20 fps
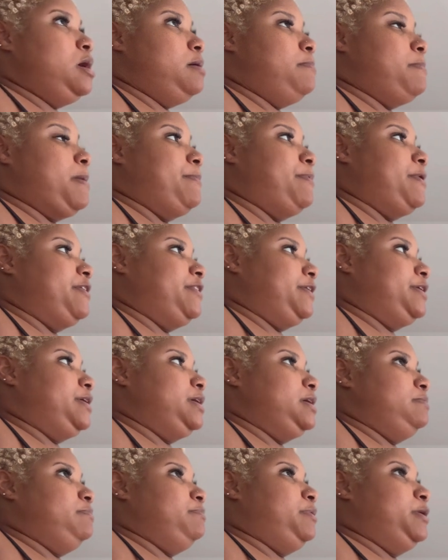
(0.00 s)
My brother
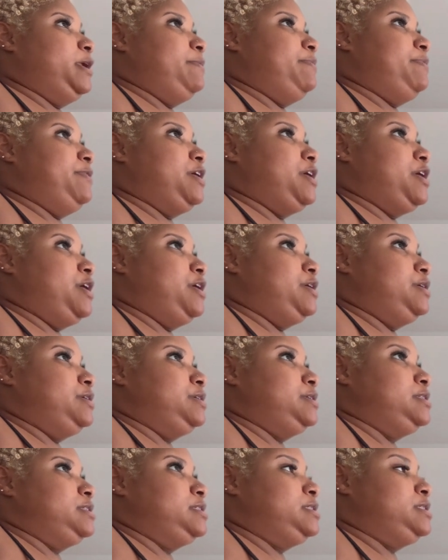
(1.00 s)
couldn't put up the
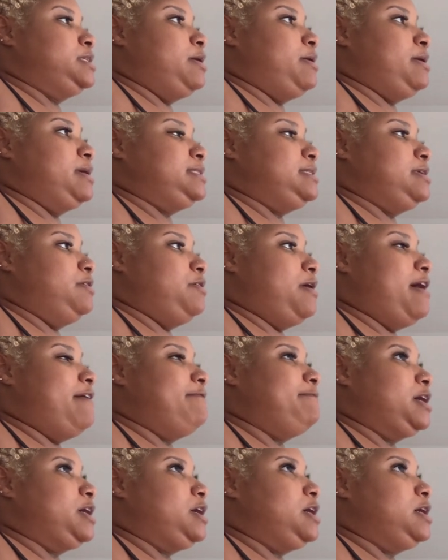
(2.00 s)
curtains, so I still don't have
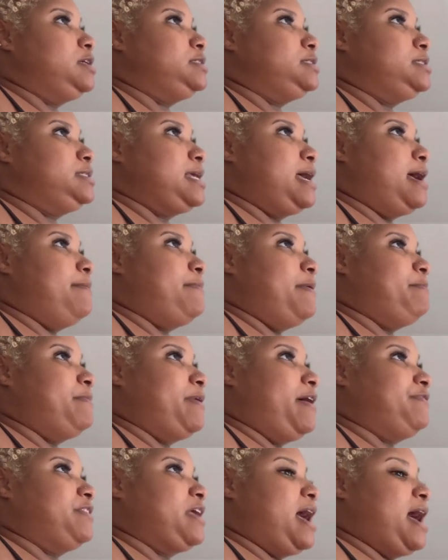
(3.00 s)
my curtains up. I'm gonna
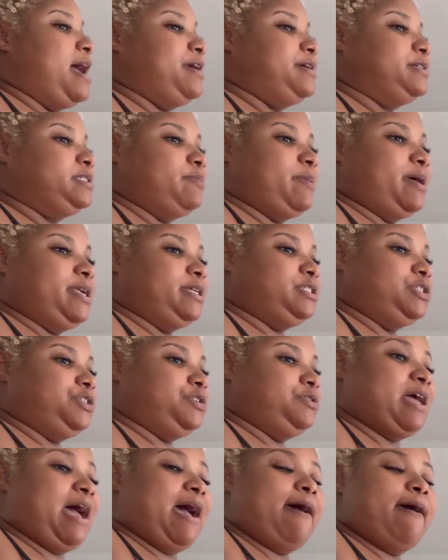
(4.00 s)
have to hire somebody to
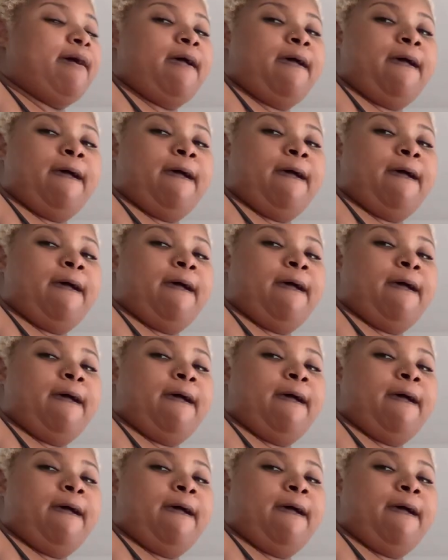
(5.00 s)
do that.